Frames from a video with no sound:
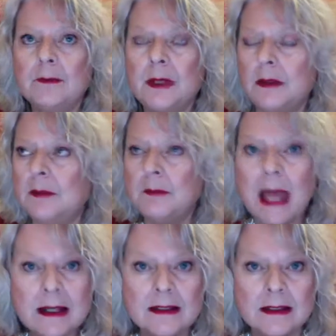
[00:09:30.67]

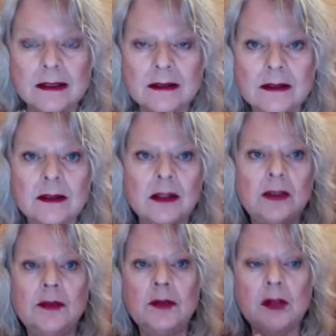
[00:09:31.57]
magnet.
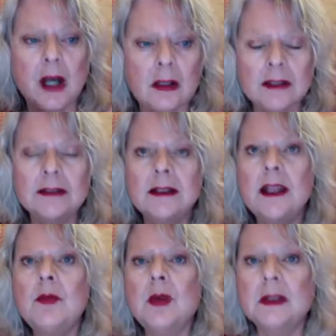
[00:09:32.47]
If you call it,
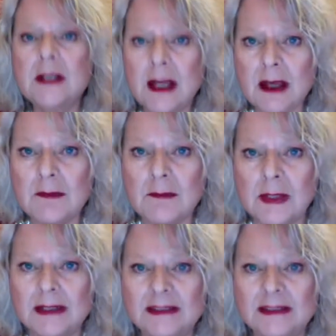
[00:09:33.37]
it will come.